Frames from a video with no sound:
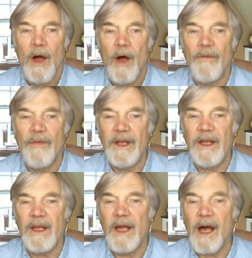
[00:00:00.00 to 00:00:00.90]
of
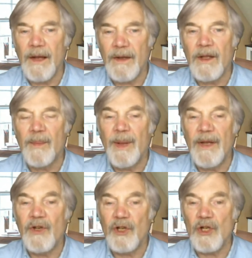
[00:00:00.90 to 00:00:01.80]
the Ghana
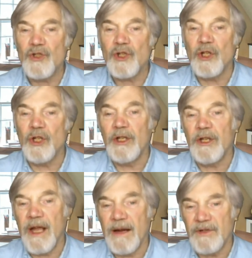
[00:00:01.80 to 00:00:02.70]
Pentecostal and
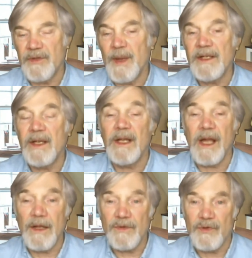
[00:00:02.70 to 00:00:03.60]
Charismatic
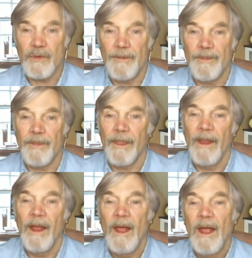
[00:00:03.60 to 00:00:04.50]
Council.
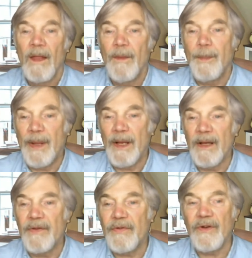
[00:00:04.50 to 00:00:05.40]
The bill
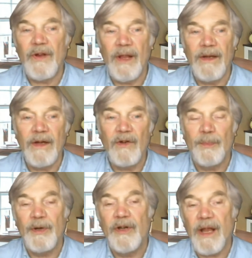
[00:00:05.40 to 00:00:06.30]
is intended to
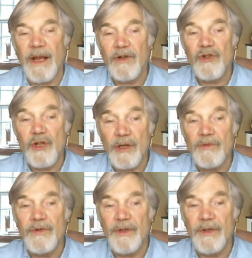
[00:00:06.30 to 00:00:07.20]
protect
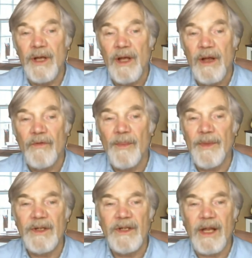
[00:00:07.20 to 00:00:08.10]
children from
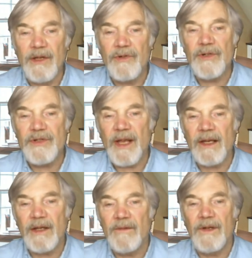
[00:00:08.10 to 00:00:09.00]
the dangerous
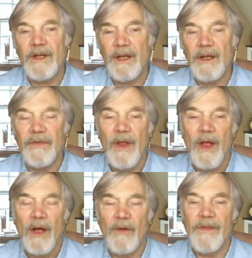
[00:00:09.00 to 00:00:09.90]
activities
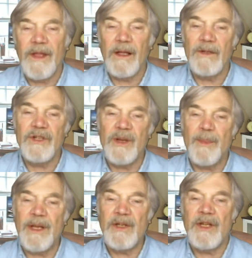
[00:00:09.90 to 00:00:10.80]
of the
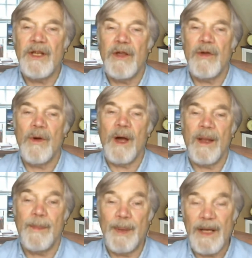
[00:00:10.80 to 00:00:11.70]

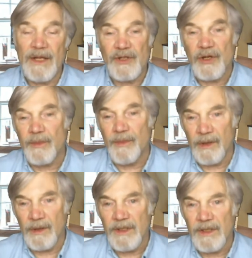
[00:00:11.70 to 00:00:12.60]
LGBTQI plus
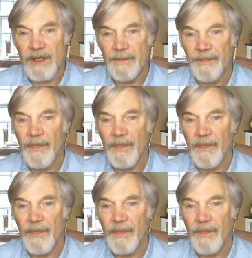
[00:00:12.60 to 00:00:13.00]
community.